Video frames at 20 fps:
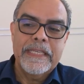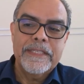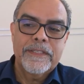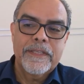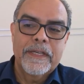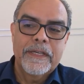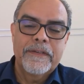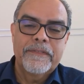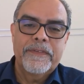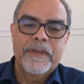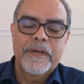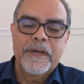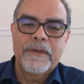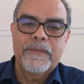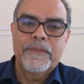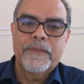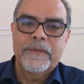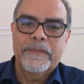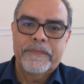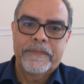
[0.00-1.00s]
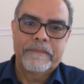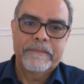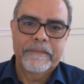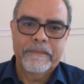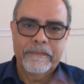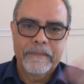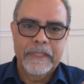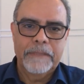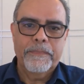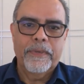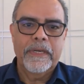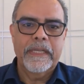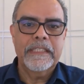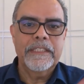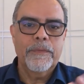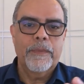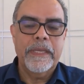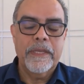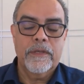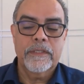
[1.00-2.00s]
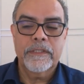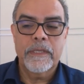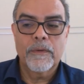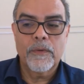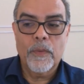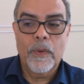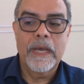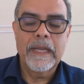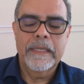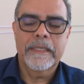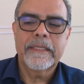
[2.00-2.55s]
of let's put it this way, some quality.